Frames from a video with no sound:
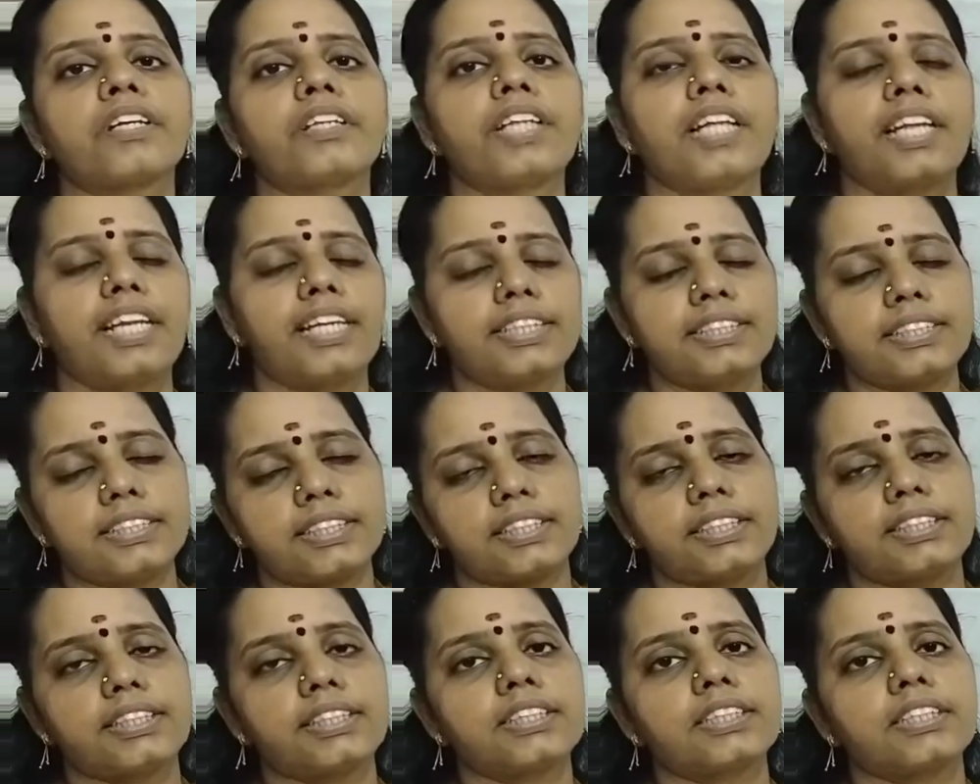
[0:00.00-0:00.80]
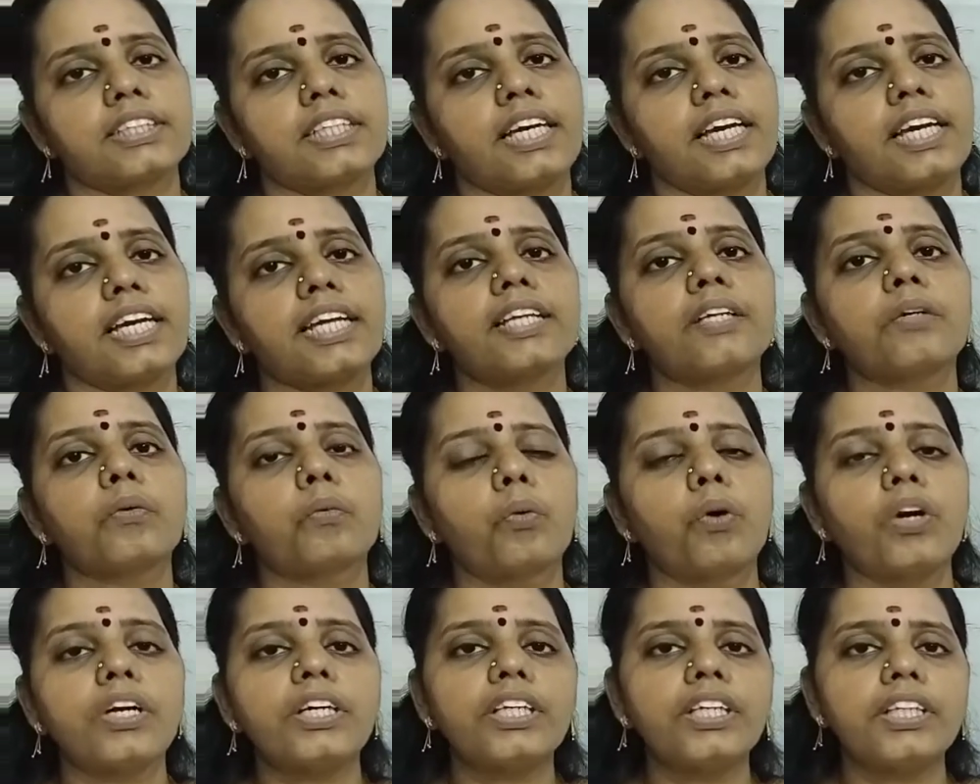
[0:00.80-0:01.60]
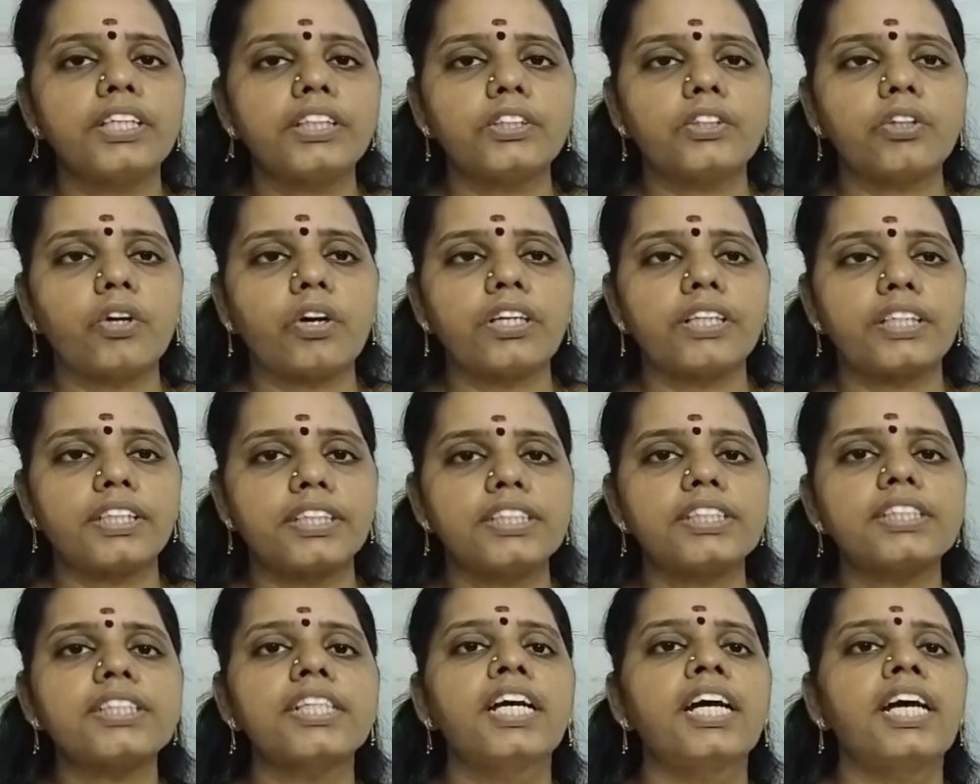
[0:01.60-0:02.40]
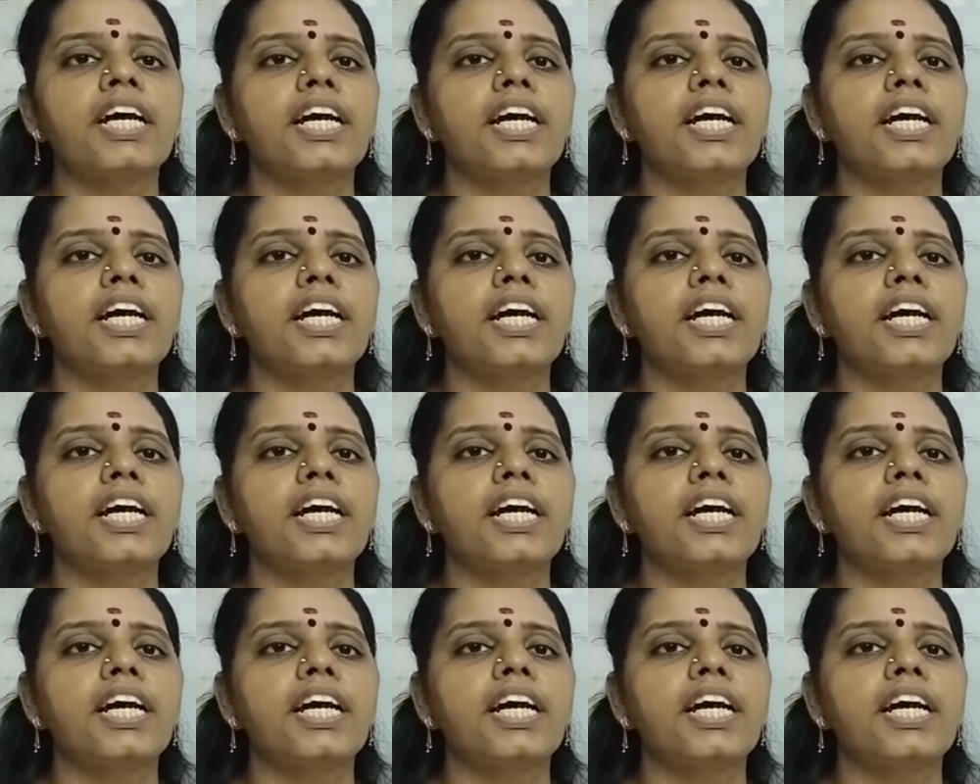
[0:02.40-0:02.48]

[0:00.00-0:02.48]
the lessons, and what he taught is,